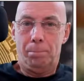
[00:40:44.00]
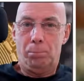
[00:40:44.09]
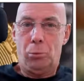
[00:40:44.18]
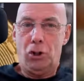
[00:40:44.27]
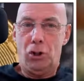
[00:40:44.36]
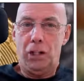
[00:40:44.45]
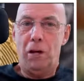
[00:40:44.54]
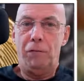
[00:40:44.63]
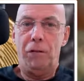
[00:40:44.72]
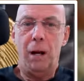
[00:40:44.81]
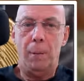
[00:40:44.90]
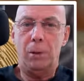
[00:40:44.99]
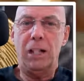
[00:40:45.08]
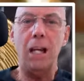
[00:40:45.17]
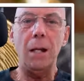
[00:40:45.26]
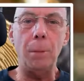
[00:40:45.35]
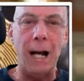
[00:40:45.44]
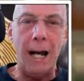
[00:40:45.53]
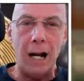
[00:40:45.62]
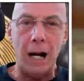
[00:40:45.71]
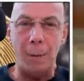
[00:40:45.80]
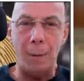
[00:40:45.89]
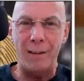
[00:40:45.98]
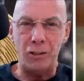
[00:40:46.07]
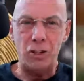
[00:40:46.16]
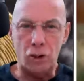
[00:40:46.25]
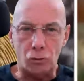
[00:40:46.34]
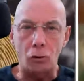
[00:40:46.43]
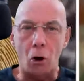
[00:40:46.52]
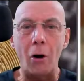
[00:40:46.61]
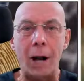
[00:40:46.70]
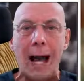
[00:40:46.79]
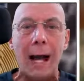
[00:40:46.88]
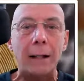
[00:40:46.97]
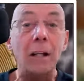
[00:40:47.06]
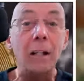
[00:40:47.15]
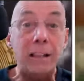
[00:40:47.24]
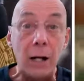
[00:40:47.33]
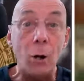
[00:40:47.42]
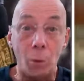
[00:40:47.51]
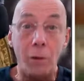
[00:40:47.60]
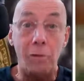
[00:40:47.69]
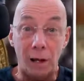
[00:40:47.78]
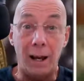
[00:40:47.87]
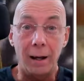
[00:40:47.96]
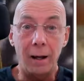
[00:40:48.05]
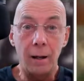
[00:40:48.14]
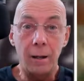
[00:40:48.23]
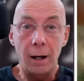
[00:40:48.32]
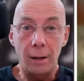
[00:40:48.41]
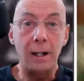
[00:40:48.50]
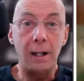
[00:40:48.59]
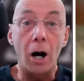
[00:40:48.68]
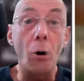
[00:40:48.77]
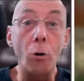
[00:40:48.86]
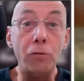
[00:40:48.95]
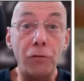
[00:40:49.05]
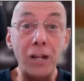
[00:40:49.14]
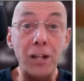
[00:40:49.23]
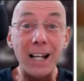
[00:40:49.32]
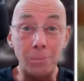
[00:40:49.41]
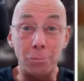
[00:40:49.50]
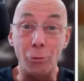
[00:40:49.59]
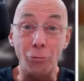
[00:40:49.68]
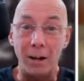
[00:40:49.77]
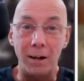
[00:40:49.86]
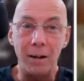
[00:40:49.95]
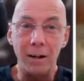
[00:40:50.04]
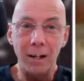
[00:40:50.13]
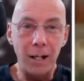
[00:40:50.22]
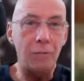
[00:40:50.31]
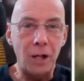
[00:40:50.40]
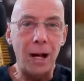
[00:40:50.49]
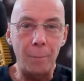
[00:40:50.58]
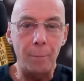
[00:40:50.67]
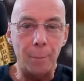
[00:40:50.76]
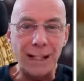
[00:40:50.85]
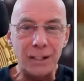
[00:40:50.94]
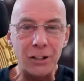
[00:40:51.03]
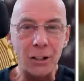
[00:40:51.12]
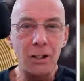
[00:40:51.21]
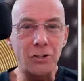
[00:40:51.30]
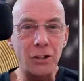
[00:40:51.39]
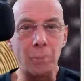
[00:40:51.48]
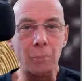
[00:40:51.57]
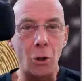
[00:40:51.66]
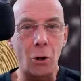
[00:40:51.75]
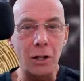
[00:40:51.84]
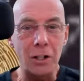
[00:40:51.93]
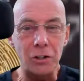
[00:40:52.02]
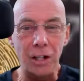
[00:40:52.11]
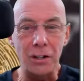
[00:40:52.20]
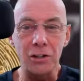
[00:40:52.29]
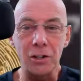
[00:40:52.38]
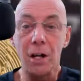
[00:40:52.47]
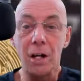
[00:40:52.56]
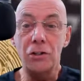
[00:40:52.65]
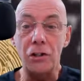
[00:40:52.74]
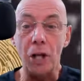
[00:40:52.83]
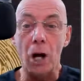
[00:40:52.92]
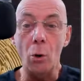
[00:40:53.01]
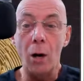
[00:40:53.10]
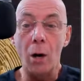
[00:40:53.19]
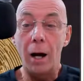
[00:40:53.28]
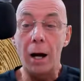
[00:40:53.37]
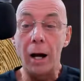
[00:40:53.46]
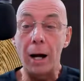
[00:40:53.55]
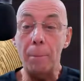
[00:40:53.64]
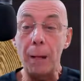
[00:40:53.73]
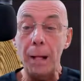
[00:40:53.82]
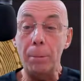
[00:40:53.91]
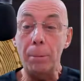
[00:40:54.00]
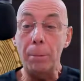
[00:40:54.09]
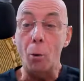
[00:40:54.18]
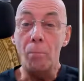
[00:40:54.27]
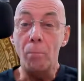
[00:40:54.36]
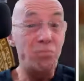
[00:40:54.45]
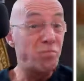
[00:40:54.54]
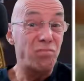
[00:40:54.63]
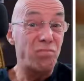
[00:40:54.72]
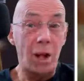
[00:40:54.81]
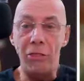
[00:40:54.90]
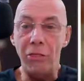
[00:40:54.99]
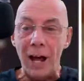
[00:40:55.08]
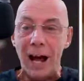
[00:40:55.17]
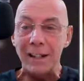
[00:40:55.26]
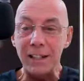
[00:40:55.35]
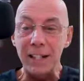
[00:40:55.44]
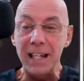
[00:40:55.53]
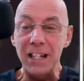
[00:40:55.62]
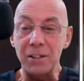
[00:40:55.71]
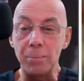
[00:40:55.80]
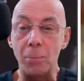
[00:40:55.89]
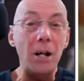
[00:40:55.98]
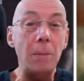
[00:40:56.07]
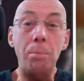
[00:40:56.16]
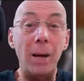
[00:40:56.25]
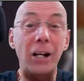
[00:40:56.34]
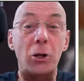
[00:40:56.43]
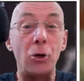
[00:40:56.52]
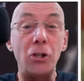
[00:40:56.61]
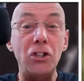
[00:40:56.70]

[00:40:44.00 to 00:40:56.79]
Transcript: push yourself up, keep your head up, have a strong hand and deal with it, and then hold for the next bull run, if that makes some kind of sense. So, people, that is my Bitcoin